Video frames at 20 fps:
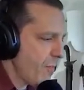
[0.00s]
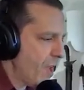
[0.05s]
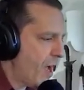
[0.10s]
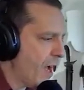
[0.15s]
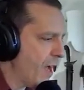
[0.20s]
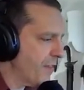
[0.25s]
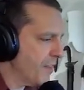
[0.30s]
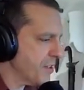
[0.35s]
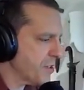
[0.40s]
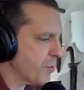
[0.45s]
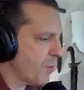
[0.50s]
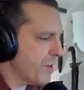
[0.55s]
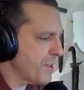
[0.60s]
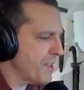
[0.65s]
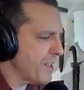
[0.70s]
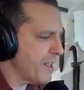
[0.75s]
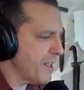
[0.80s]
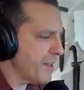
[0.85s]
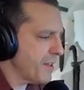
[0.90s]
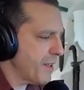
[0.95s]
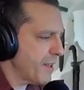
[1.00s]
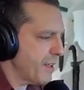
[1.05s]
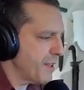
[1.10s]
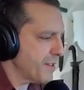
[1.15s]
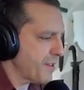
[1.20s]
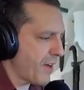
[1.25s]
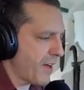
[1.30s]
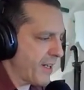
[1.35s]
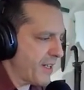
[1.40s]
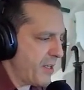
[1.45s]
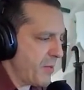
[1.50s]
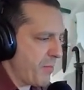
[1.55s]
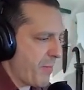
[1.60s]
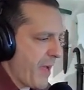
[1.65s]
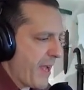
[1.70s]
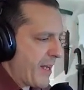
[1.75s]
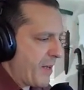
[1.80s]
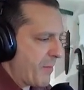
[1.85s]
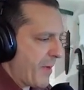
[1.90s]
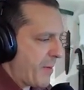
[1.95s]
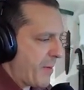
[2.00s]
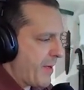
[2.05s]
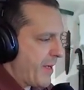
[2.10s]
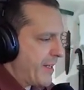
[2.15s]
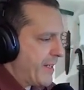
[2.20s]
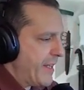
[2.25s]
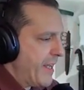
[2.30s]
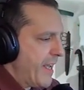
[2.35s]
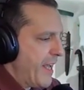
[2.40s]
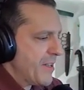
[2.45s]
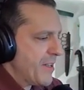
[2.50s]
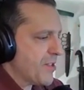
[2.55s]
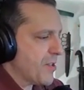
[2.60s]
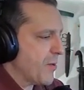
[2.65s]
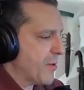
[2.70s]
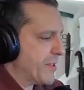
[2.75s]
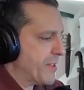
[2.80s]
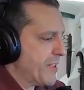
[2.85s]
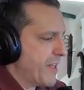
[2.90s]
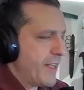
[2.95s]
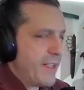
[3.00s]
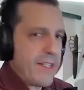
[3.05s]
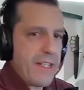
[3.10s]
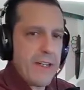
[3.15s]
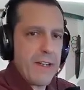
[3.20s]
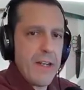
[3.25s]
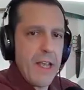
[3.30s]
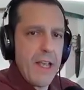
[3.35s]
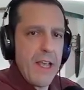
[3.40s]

on the 20th. Sorry, I keep banging my mic. So excited here.